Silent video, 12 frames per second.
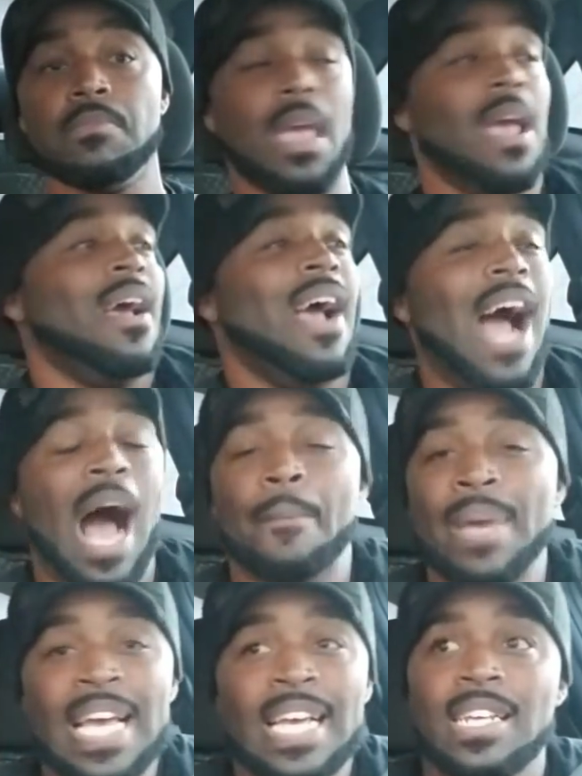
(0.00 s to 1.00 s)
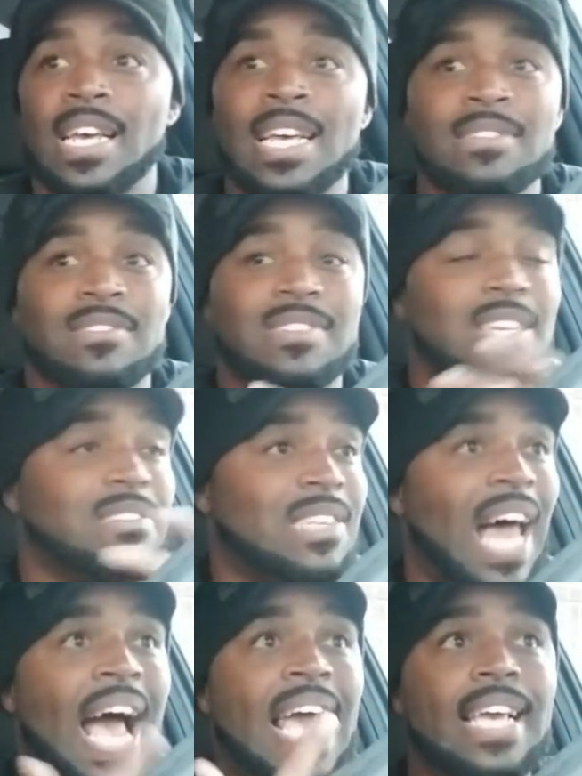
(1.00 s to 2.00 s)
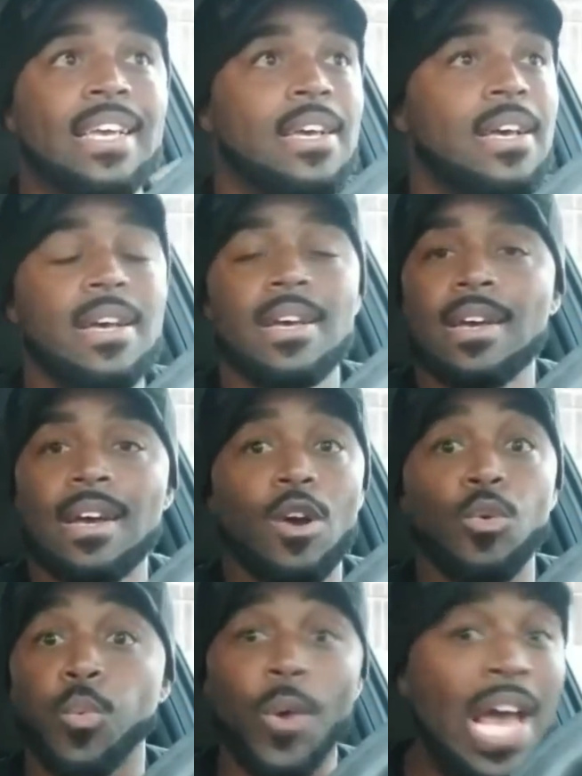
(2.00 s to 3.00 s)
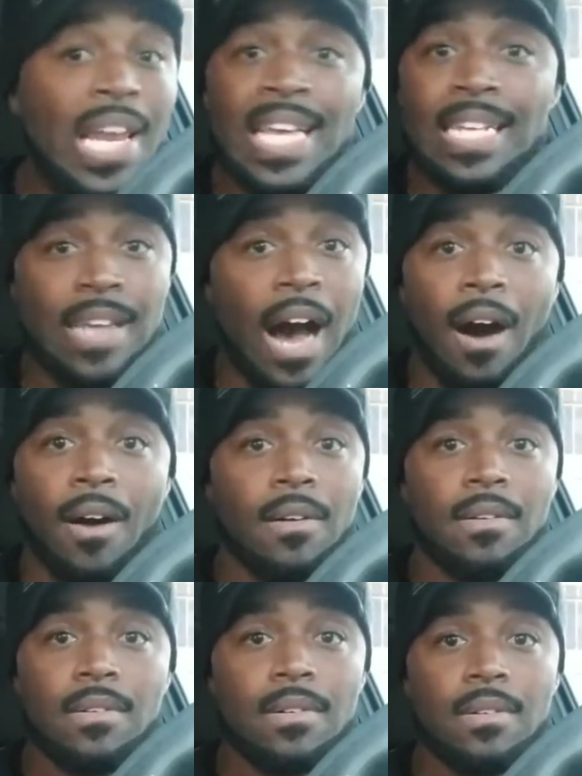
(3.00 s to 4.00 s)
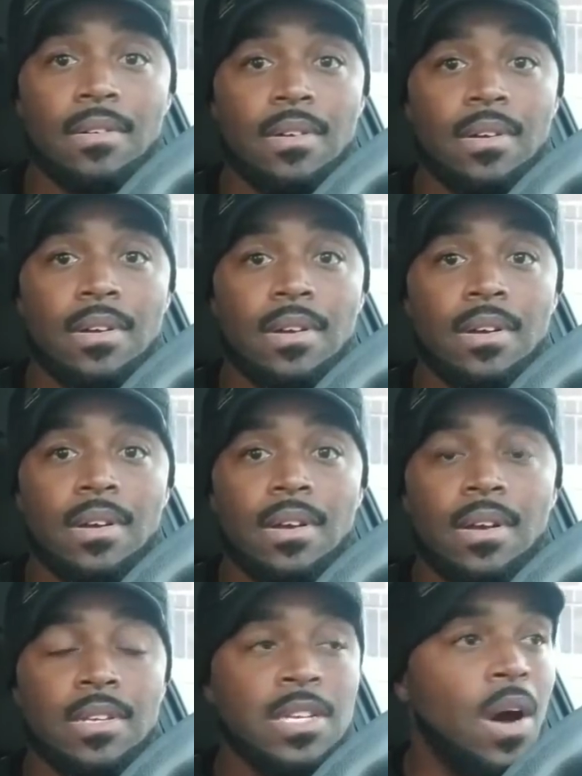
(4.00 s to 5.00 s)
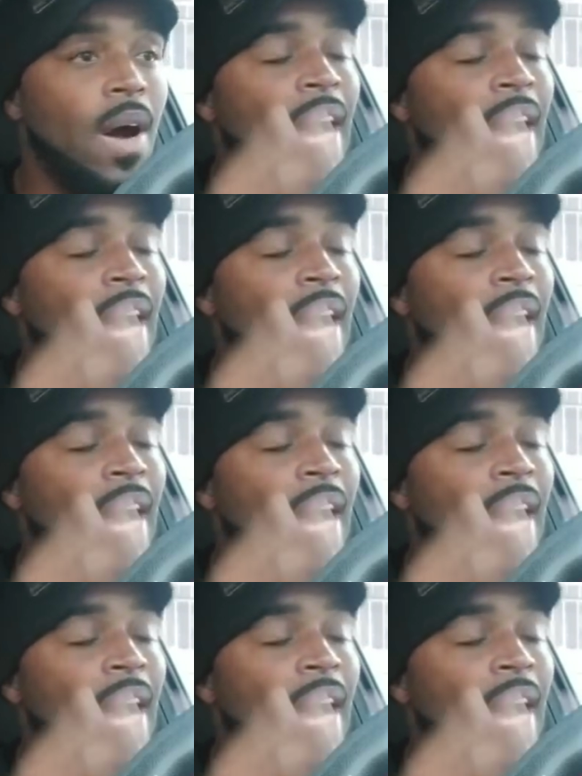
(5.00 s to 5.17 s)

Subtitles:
I mean, it's just like, really, dog? You know,